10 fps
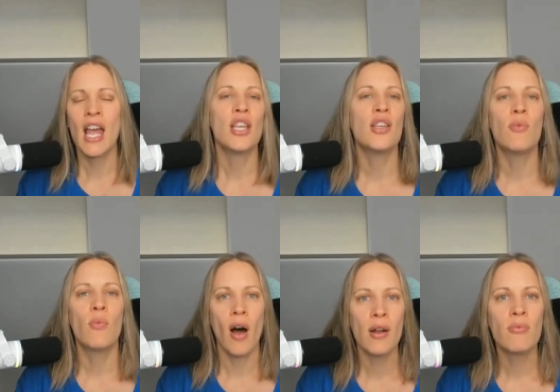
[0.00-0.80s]
You
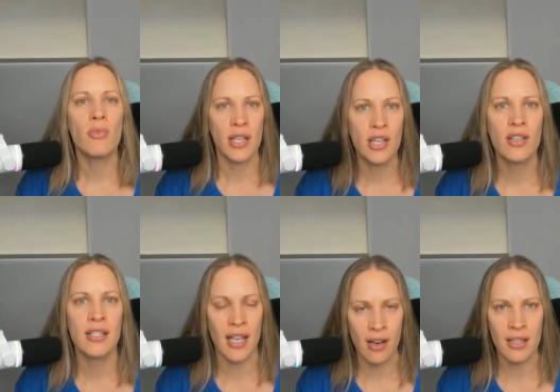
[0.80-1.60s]
want a really good
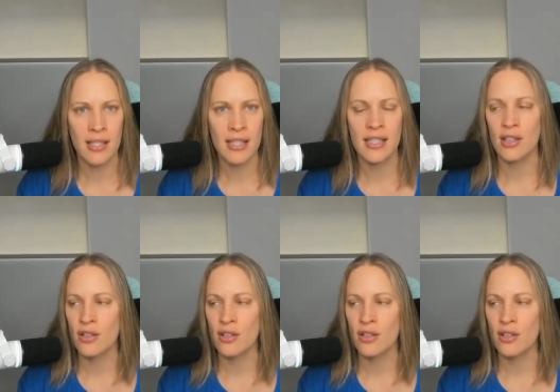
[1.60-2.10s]
dental assistant.